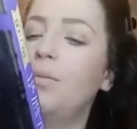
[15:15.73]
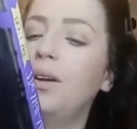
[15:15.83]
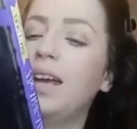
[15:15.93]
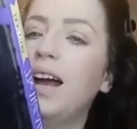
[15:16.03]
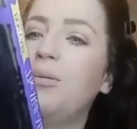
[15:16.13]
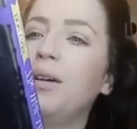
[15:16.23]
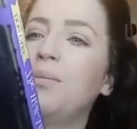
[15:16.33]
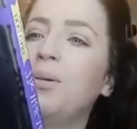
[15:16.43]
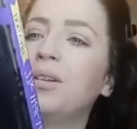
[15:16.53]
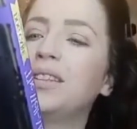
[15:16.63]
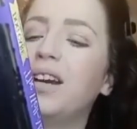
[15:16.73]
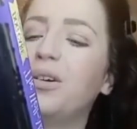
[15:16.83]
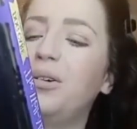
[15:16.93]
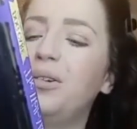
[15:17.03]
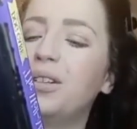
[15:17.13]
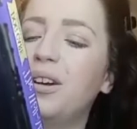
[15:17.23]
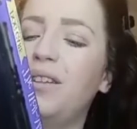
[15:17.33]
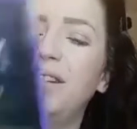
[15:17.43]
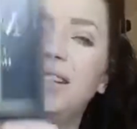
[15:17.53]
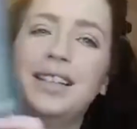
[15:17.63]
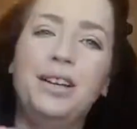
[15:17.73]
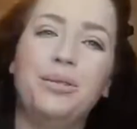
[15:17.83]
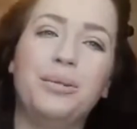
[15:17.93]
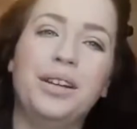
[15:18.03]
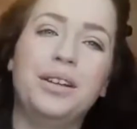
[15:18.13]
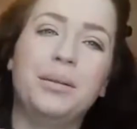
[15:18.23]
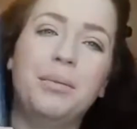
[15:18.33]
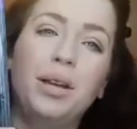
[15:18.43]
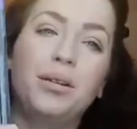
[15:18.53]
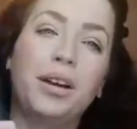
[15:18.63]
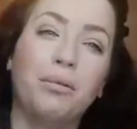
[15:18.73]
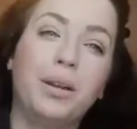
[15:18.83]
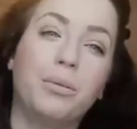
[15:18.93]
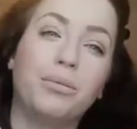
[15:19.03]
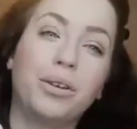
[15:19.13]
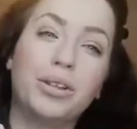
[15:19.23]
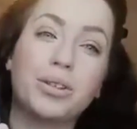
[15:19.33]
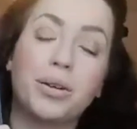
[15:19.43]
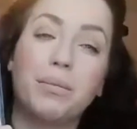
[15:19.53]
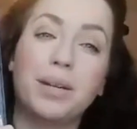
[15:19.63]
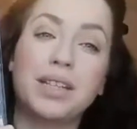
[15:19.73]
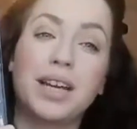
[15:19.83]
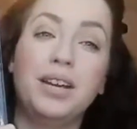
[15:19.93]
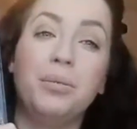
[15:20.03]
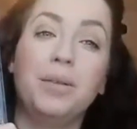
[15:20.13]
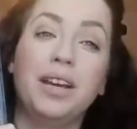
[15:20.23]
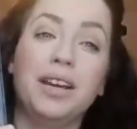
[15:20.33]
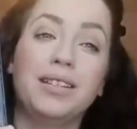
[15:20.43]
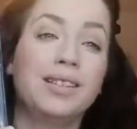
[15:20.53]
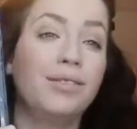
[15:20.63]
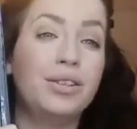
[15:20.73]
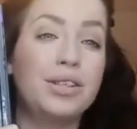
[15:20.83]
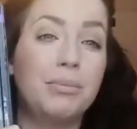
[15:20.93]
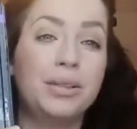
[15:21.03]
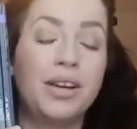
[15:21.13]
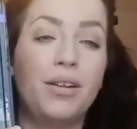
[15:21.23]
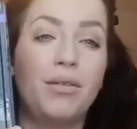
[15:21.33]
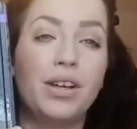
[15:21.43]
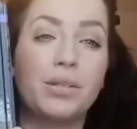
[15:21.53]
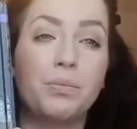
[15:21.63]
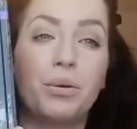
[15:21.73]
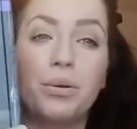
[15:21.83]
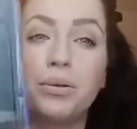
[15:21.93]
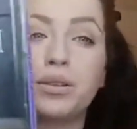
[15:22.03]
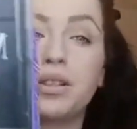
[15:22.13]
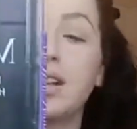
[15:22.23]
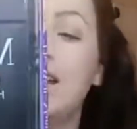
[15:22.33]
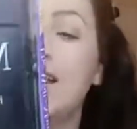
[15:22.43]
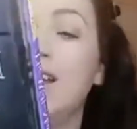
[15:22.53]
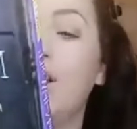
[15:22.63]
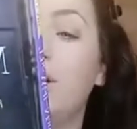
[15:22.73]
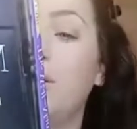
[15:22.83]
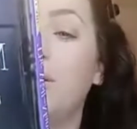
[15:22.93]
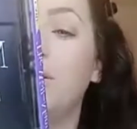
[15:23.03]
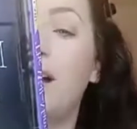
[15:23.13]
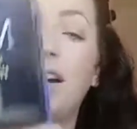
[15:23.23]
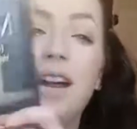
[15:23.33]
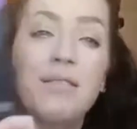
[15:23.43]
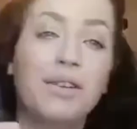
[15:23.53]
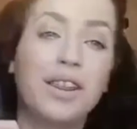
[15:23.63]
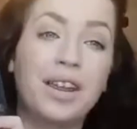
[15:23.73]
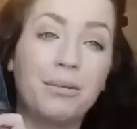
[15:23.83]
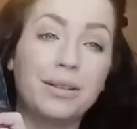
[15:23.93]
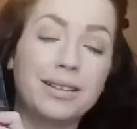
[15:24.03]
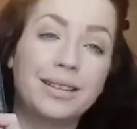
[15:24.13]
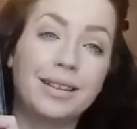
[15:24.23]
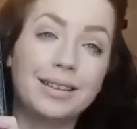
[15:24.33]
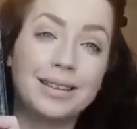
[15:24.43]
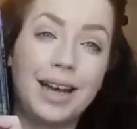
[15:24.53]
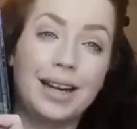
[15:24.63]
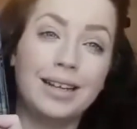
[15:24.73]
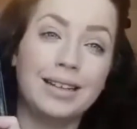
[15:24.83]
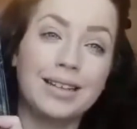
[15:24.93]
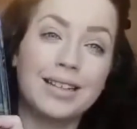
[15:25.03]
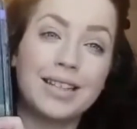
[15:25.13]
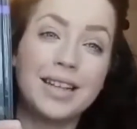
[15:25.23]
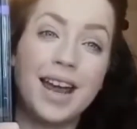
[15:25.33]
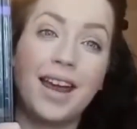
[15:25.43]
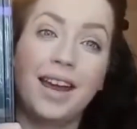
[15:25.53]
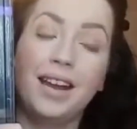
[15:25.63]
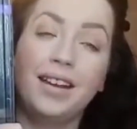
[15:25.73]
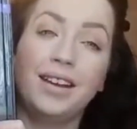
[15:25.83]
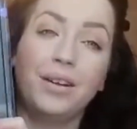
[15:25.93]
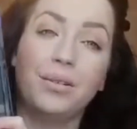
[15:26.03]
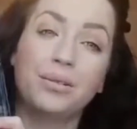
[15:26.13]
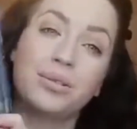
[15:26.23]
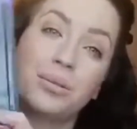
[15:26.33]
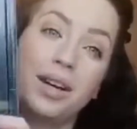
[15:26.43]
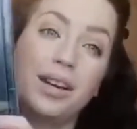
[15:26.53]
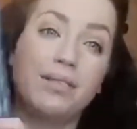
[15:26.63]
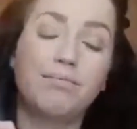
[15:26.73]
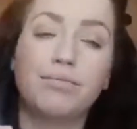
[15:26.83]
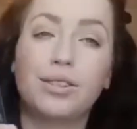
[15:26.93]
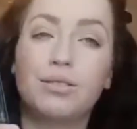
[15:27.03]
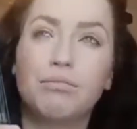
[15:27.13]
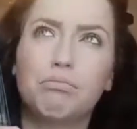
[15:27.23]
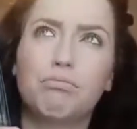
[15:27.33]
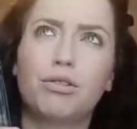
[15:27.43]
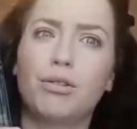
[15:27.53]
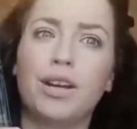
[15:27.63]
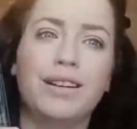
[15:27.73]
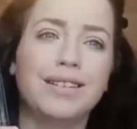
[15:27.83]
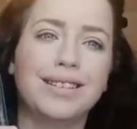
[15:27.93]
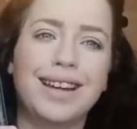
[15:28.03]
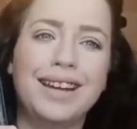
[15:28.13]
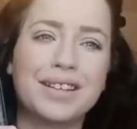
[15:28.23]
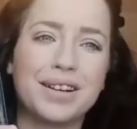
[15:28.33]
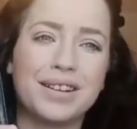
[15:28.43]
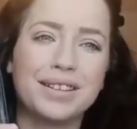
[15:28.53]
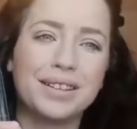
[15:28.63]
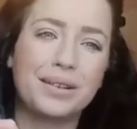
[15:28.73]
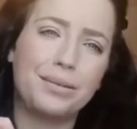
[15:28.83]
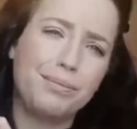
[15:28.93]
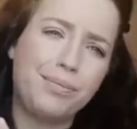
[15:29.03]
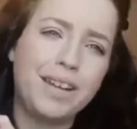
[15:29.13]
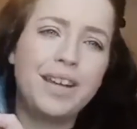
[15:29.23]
But yeah, with books that are older, obviously you read them and you kind of read them for enjoyment, and you might get a few tips out of it, but you know, not everything will still stand today, you know, 23 years later or so.